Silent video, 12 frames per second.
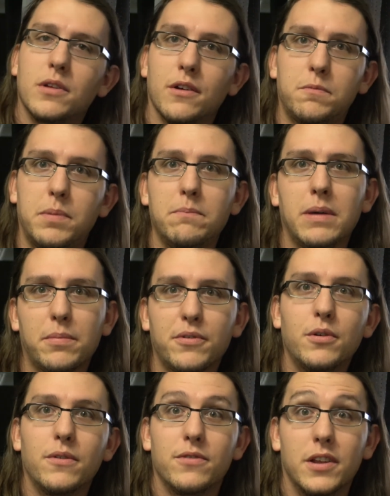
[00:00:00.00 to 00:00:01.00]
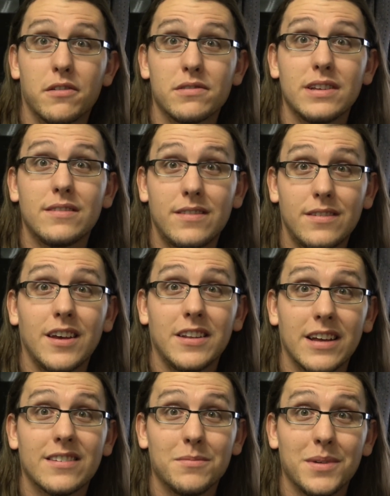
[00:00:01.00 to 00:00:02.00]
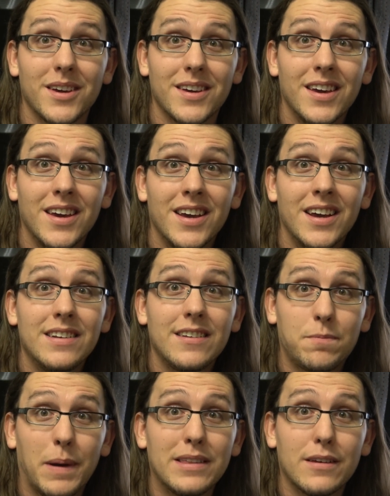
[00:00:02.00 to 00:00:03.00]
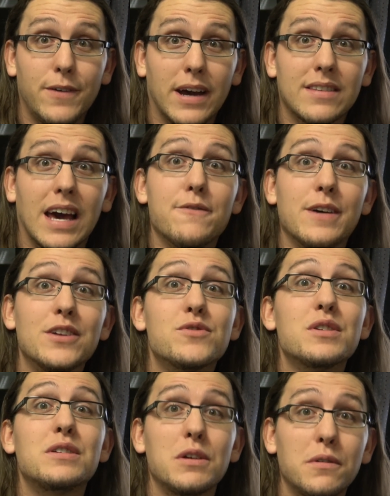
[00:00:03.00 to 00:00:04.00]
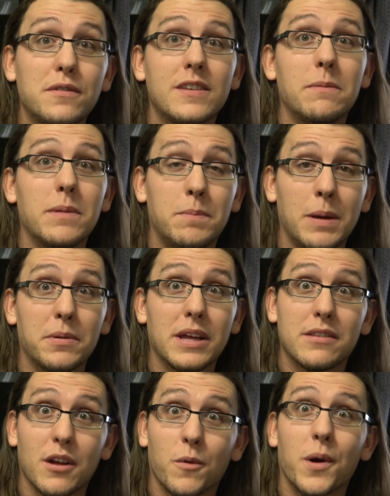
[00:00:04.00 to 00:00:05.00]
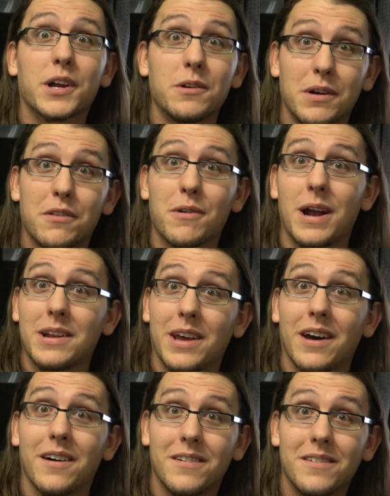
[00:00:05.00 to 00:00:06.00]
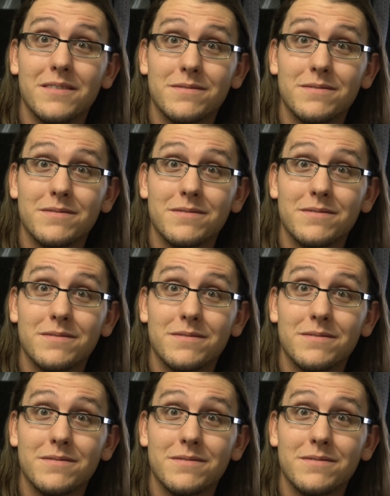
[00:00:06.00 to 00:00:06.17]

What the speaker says: There's been people who have literally said that to me, despite the fact I've introduced them to people that they're working with right now.